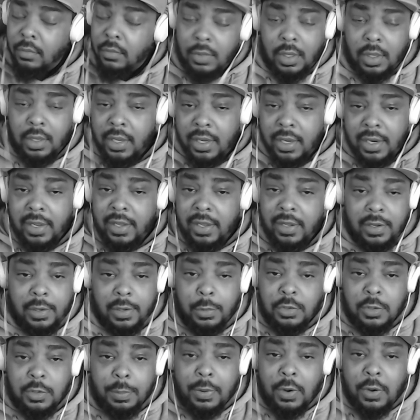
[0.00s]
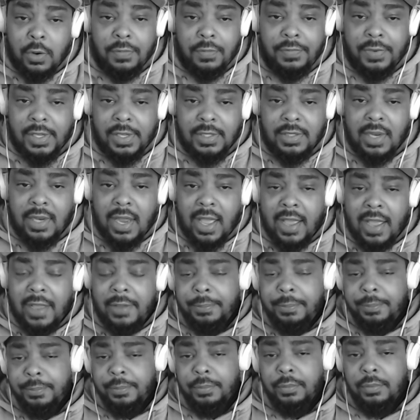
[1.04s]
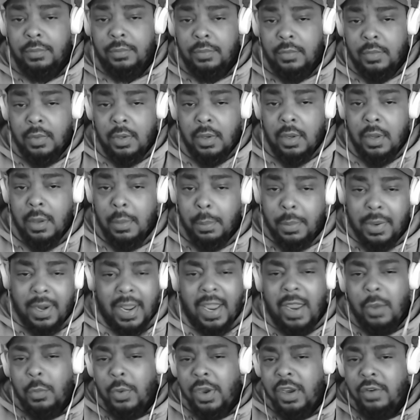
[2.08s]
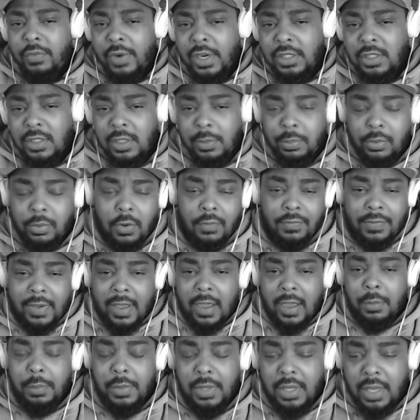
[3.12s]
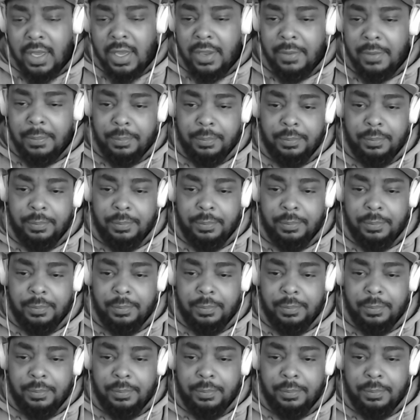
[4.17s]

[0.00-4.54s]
And it was a bold-faced lie. But that ain't where he racially profiled me at.